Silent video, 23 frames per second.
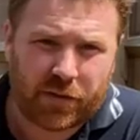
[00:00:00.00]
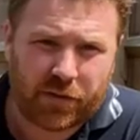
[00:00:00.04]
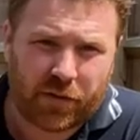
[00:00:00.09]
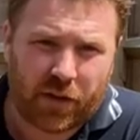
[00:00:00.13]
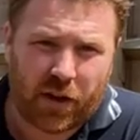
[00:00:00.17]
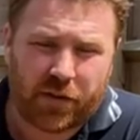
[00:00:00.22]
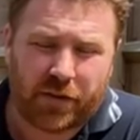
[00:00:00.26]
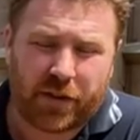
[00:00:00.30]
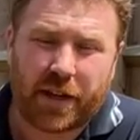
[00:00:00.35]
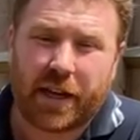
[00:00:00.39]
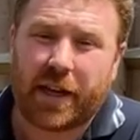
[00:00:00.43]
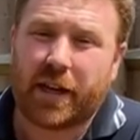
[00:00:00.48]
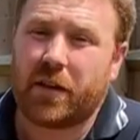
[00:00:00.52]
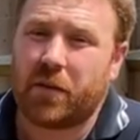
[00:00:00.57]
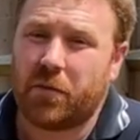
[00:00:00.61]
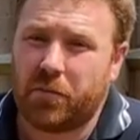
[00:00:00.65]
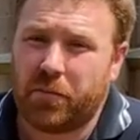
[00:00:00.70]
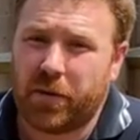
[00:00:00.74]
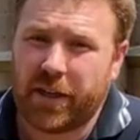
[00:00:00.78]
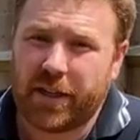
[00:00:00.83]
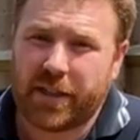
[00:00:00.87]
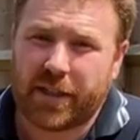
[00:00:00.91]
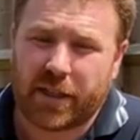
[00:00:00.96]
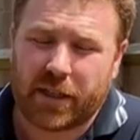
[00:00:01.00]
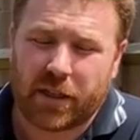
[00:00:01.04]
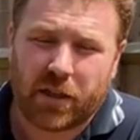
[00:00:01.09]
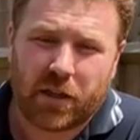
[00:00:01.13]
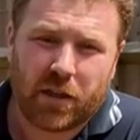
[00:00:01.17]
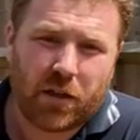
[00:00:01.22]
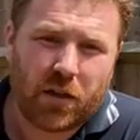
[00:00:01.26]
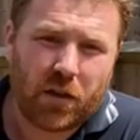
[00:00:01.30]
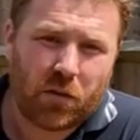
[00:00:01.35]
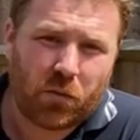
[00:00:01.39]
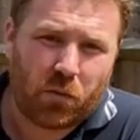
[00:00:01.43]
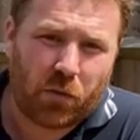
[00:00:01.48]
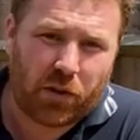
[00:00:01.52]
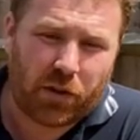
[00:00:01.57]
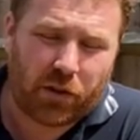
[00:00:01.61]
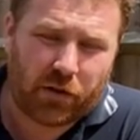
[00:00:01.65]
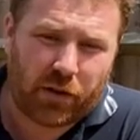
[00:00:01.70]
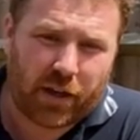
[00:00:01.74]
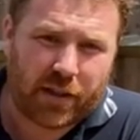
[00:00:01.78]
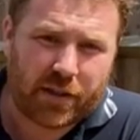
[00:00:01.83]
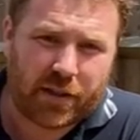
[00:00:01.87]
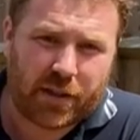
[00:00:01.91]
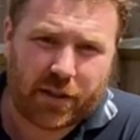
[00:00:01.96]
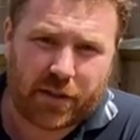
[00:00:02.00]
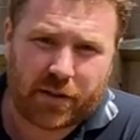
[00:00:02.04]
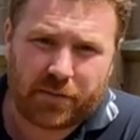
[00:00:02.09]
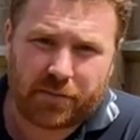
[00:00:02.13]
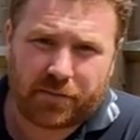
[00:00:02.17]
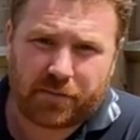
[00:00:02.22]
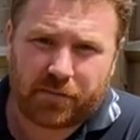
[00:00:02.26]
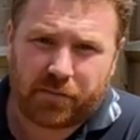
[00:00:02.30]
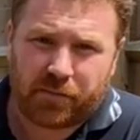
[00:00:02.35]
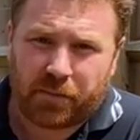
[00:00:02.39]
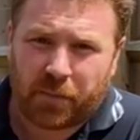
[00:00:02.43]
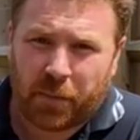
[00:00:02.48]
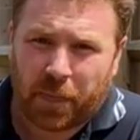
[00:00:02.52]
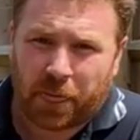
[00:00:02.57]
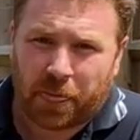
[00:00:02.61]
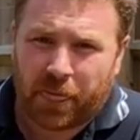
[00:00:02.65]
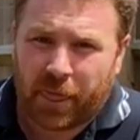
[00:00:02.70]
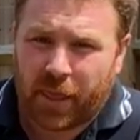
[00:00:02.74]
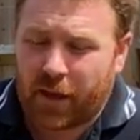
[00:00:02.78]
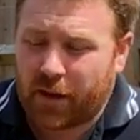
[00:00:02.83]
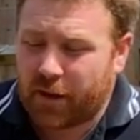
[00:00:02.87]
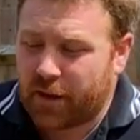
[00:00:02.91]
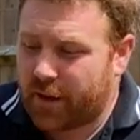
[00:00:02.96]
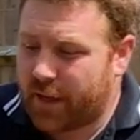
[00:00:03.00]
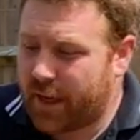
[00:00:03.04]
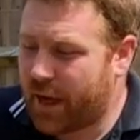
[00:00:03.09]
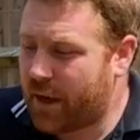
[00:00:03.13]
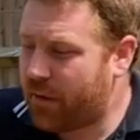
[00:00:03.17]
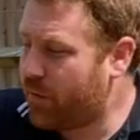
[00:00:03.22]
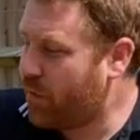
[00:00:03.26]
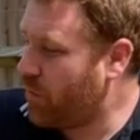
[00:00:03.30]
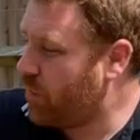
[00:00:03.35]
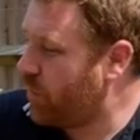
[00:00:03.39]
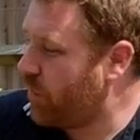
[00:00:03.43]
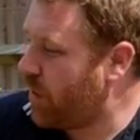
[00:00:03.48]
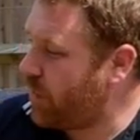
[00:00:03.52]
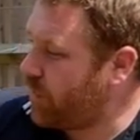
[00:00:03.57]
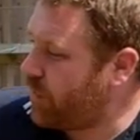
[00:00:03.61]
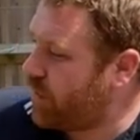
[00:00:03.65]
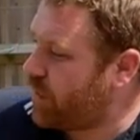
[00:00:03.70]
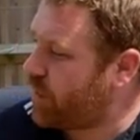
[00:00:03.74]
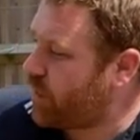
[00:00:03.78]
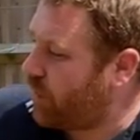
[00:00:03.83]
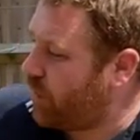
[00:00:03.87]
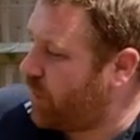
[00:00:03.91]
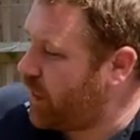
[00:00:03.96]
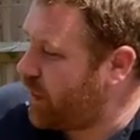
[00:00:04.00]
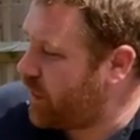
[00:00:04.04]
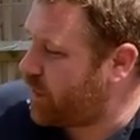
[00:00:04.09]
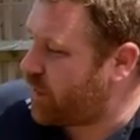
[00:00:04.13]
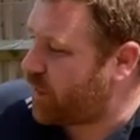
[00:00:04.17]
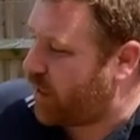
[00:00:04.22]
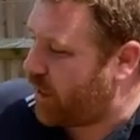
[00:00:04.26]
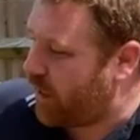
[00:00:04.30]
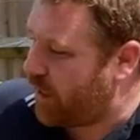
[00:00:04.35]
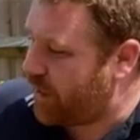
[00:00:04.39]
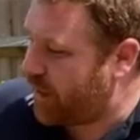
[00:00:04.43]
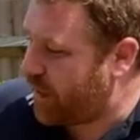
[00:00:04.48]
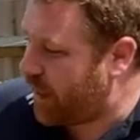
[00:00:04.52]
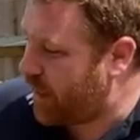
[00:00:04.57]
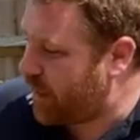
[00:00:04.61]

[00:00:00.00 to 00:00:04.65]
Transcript: of surviving and competing with the grasses. Now, you'll notice on this site